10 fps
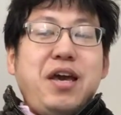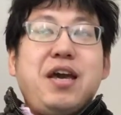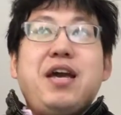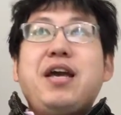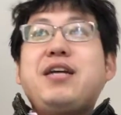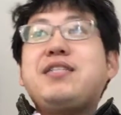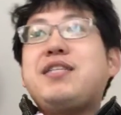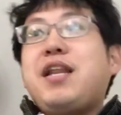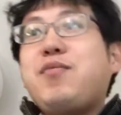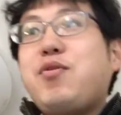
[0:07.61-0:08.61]
And
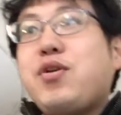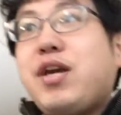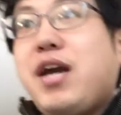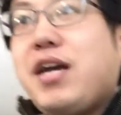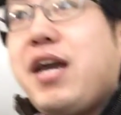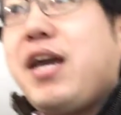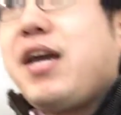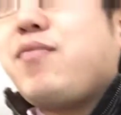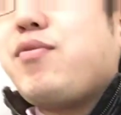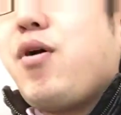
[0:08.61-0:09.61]
started working
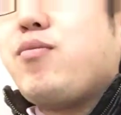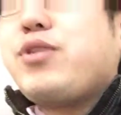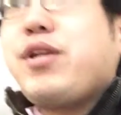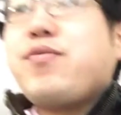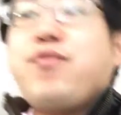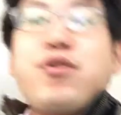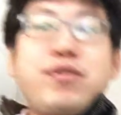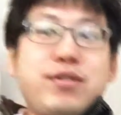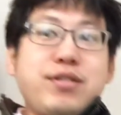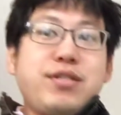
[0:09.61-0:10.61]
again from Jenny
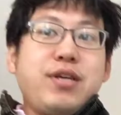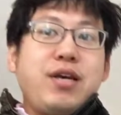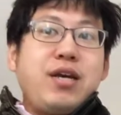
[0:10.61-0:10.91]
Forest,